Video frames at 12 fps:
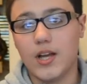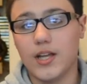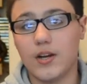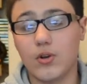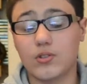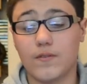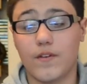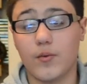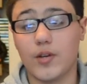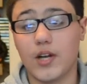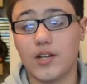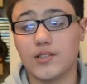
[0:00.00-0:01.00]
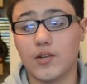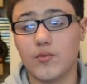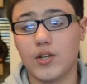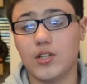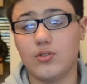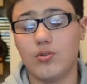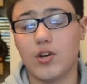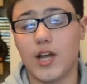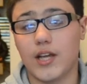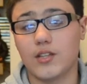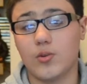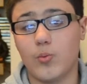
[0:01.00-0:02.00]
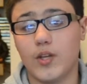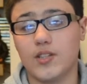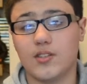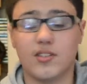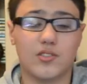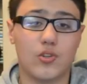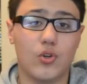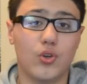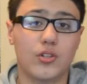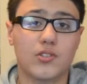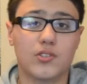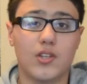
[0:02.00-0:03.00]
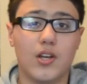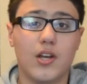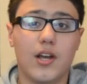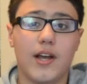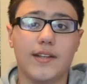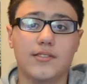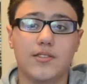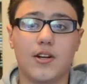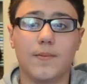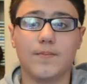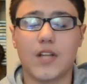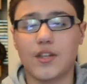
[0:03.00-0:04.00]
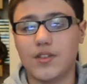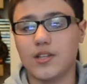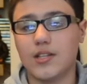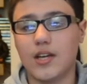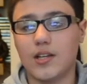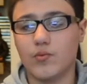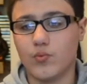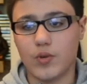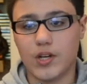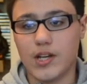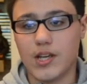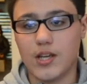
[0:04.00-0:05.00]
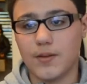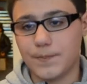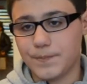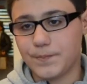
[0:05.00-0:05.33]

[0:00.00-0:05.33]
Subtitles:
It looks very nice. I really do like the way that this looks, and I think that it really